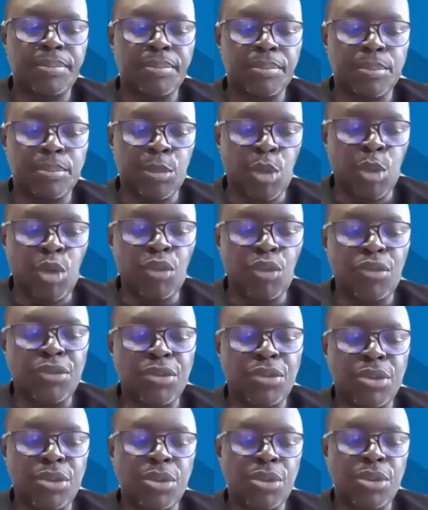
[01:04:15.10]
move
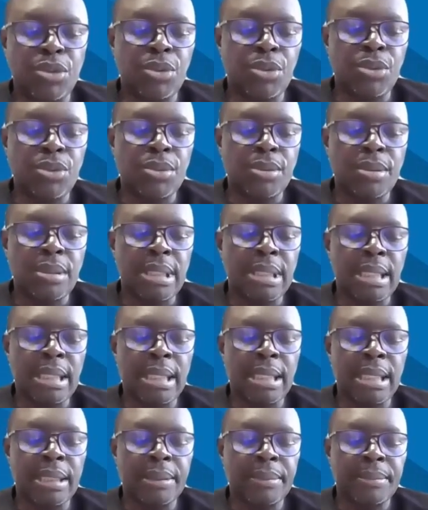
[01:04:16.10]
to
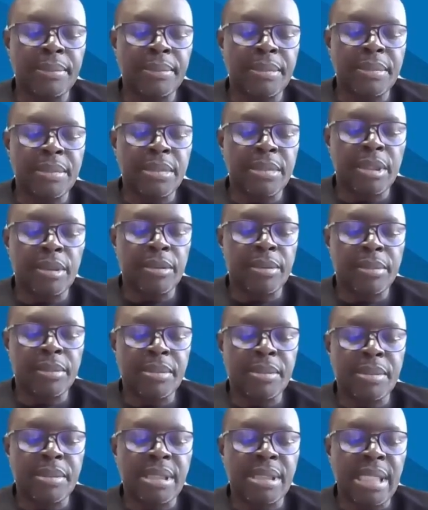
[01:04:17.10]
the
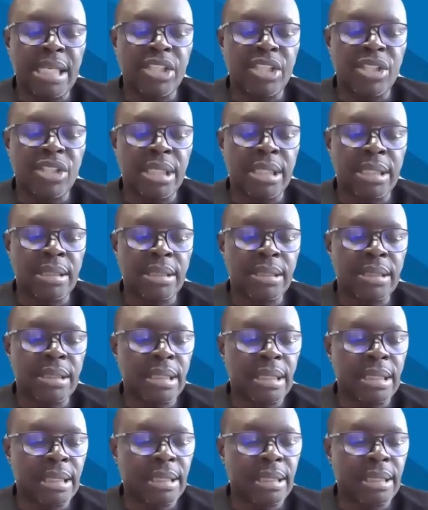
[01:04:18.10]
section